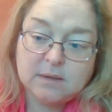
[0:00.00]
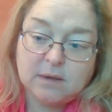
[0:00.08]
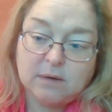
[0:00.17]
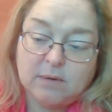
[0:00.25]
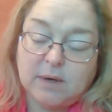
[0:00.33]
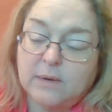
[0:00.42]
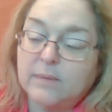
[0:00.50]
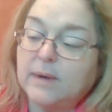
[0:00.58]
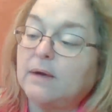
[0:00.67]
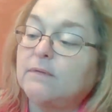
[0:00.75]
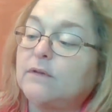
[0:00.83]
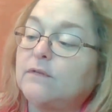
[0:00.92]
Okay, we
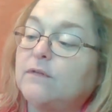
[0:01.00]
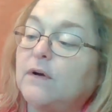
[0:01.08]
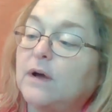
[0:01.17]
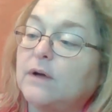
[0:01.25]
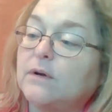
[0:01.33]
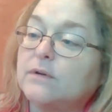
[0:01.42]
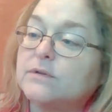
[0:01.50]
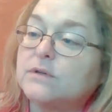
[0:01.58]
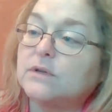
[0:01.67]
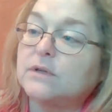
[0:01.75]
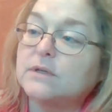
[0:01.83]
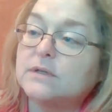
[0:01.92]
have the fire.
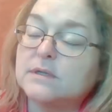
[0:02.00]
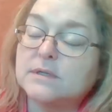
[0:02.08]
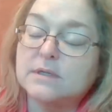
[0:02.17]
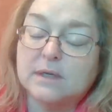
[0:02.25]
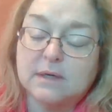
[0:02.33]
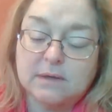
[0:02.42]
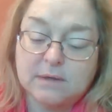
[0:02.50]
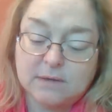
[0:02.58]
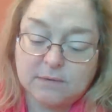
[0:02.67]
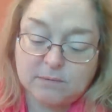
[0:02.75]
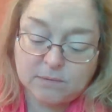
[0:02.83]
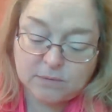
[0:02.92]
So this is
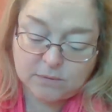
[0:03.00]
the